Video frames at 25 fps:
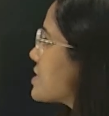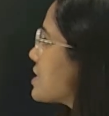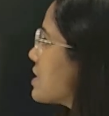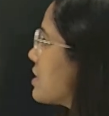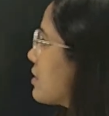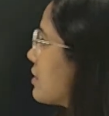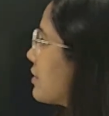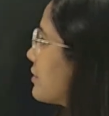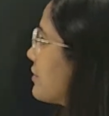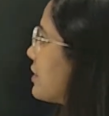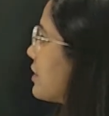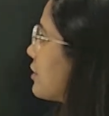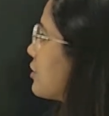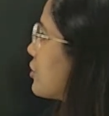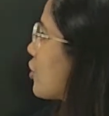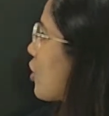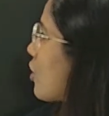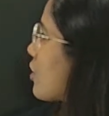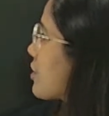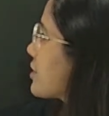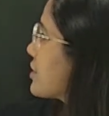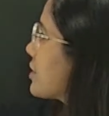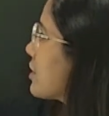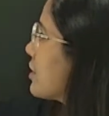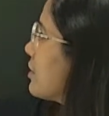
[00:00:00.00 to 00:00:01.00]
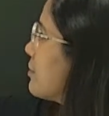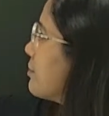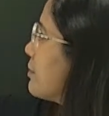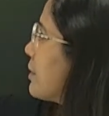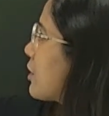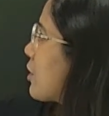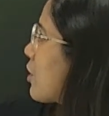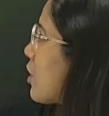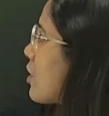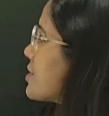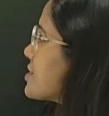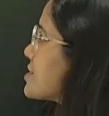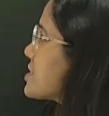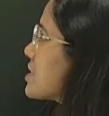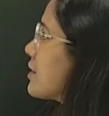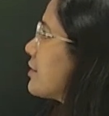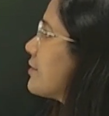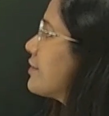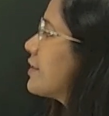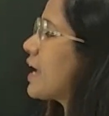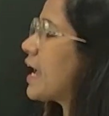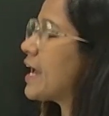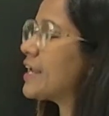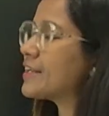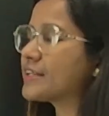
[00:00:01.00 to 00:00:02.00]
here the
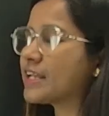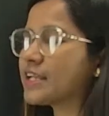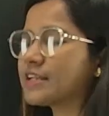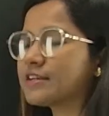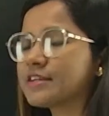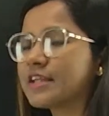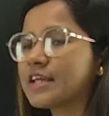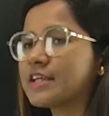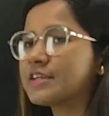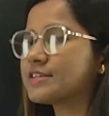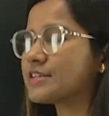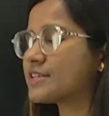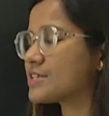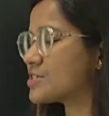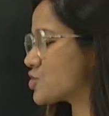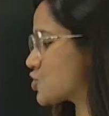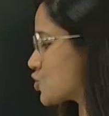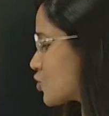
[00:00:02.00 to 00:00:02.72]
attendant is